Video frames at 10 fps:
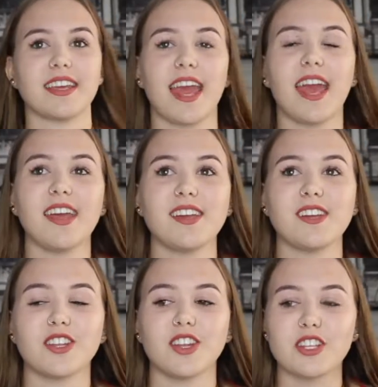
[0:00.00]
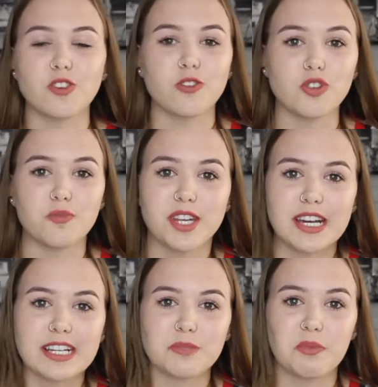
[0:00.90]
Get the social
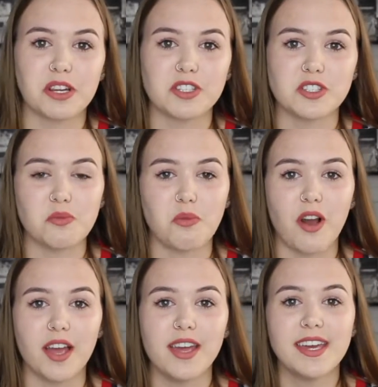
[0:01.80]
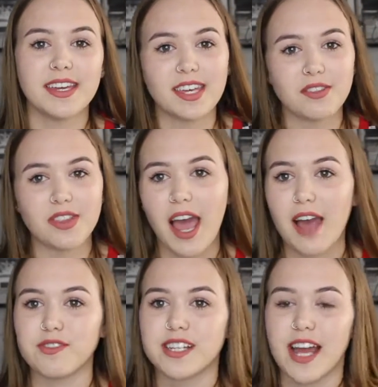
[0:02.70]
media experience you want, get the
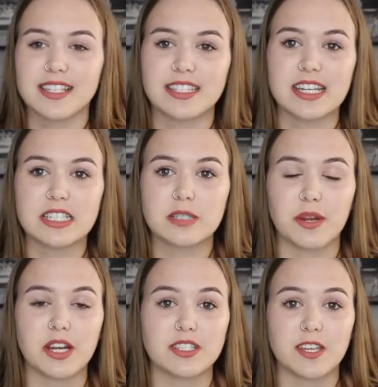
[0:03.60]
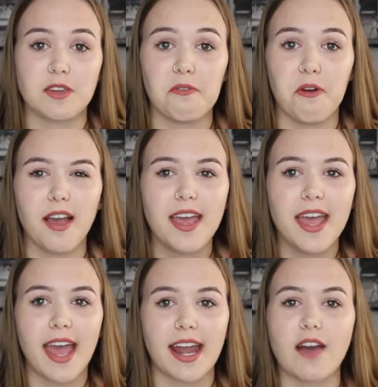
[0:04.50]
advertising experience that you want,
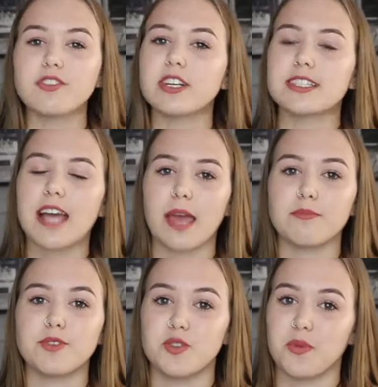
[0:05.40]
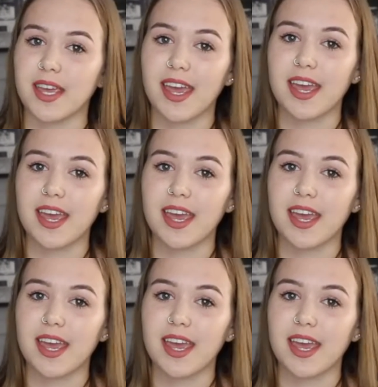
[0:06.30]
and have a good time doing